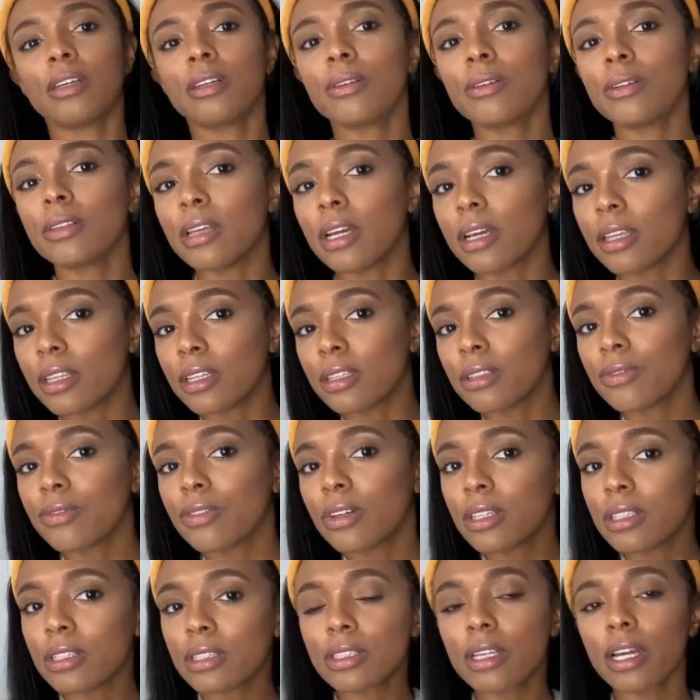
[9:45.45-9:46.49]
Take this
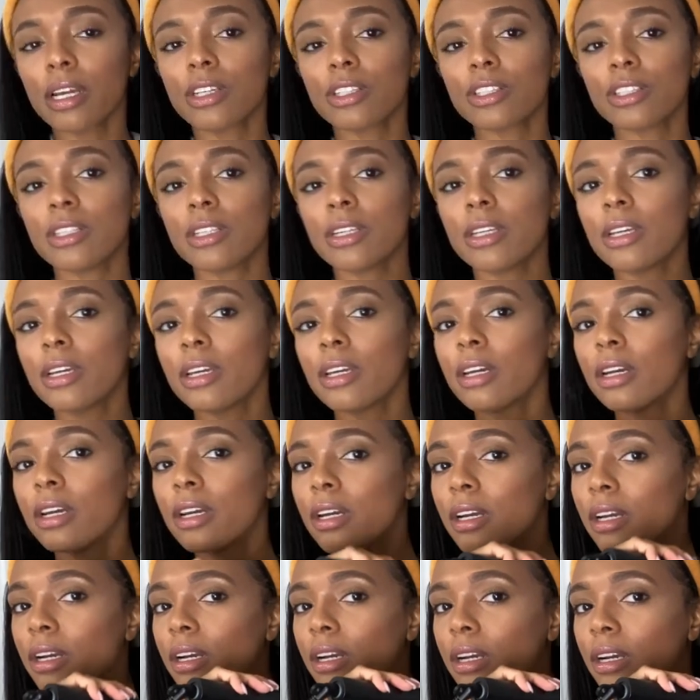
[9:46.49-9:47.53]
front section
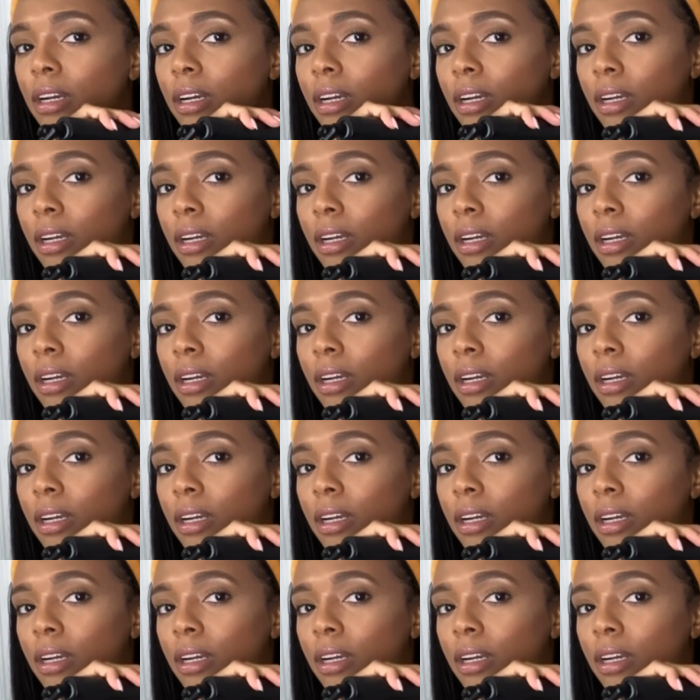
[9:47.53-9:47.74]
here,